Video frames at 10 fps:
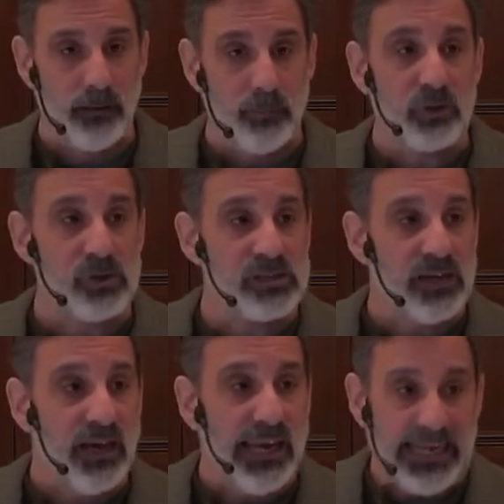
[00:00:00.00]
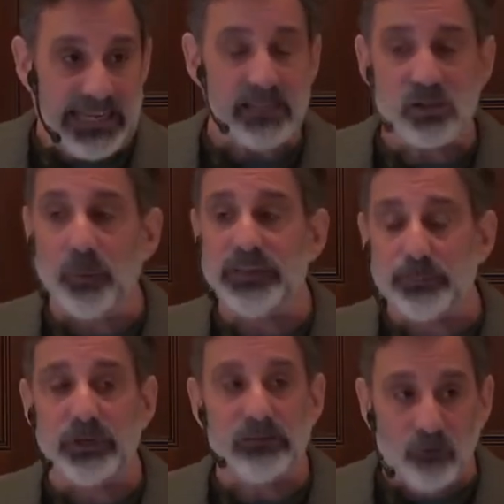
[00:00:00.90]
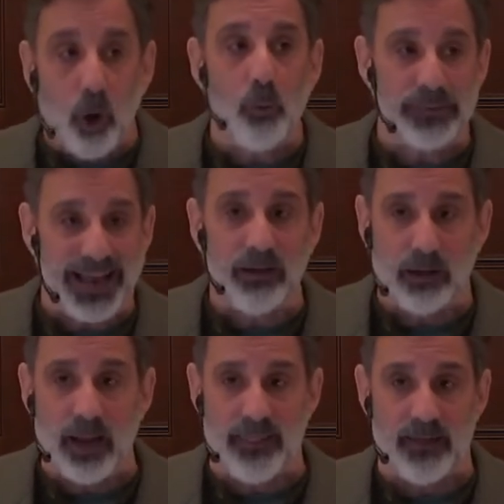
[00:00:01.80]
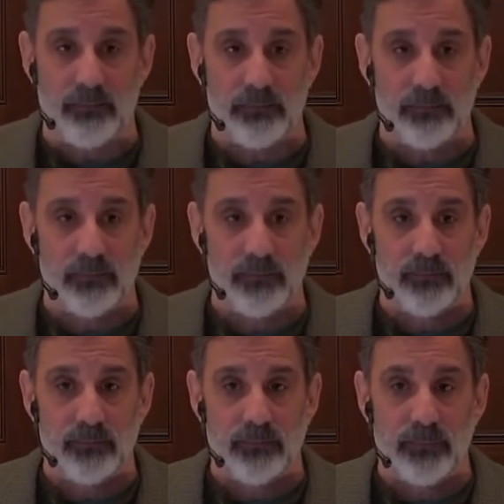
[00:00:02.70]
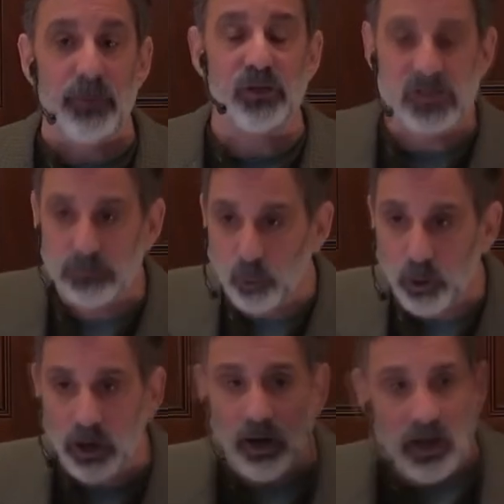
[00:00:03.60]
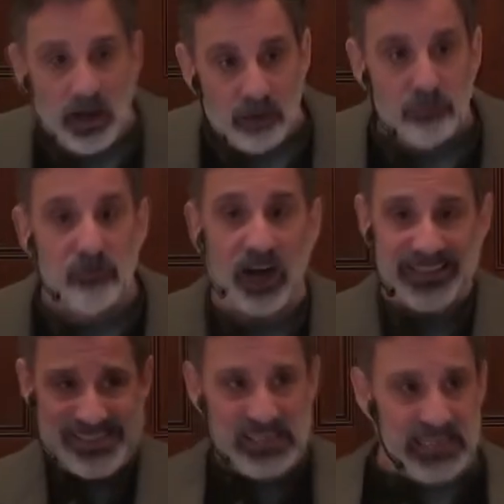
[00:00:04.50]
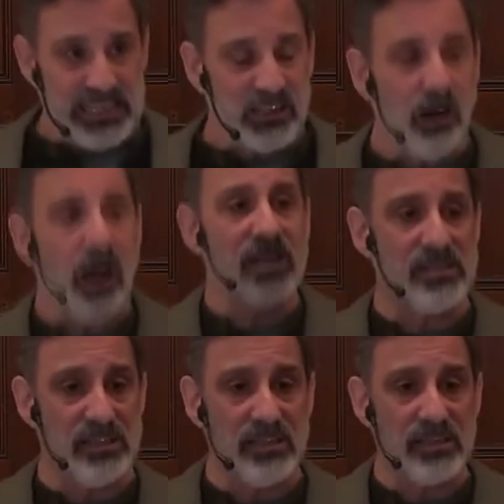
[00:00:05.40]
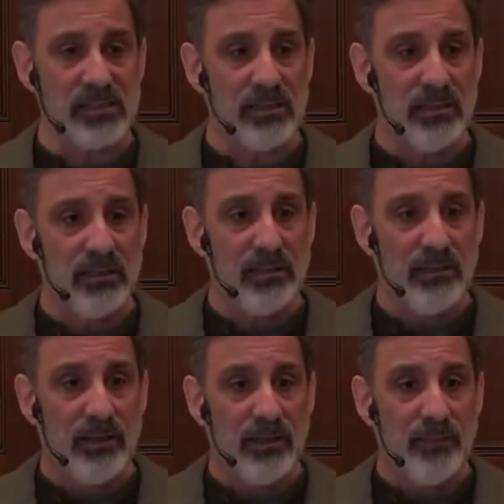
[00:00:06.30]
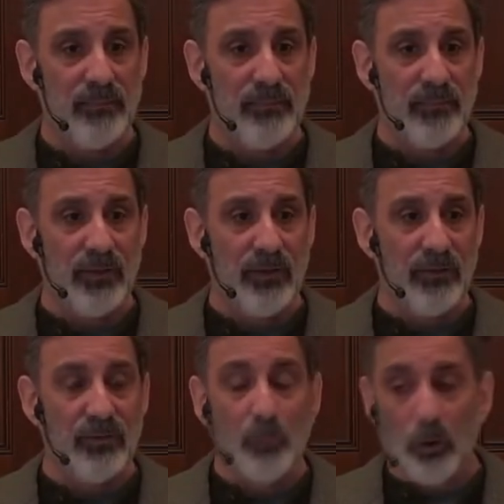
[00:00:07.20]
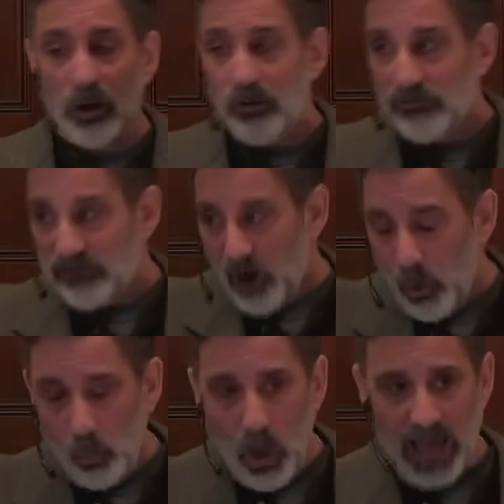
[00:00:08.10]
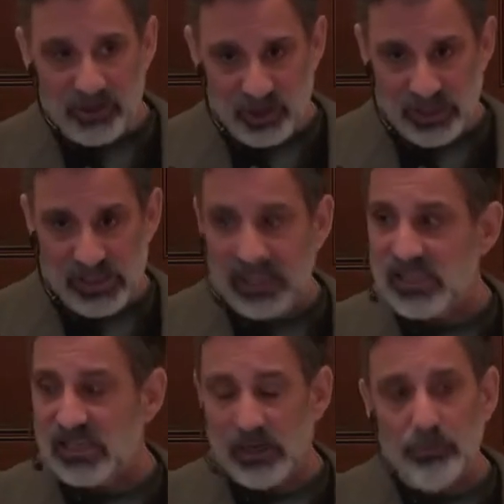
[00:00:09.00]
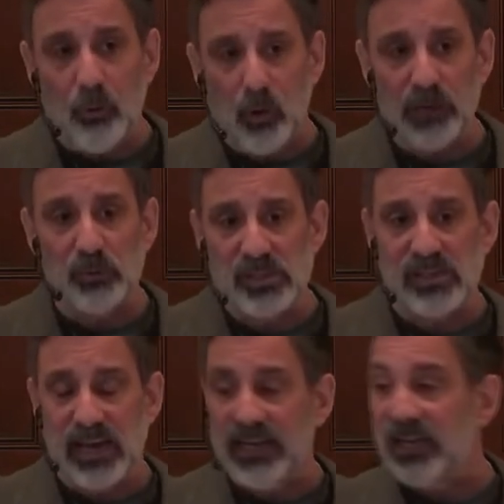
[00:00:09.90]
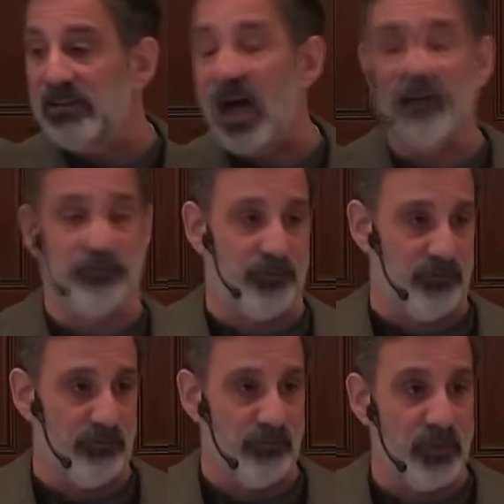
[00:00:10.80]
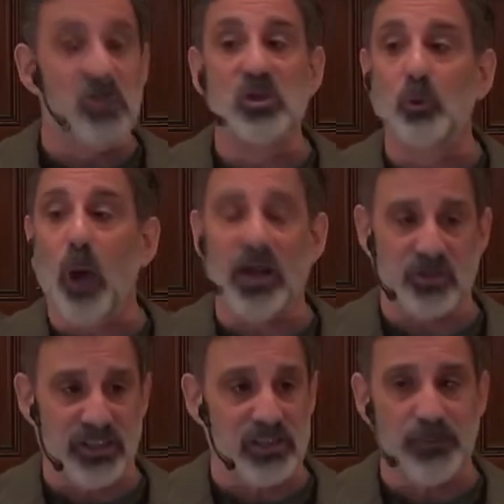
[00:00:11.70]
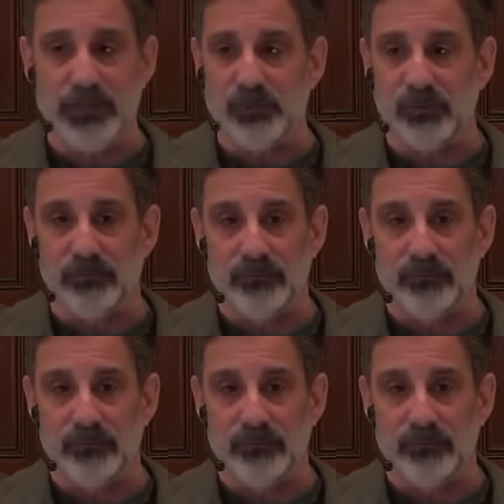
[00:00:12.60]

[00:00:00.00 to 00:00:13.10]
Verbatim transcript: Because he is going to bring Rome down on them. Because the more ruckus he causes, the more Rome watches, and at some point will say, enough, squash these people.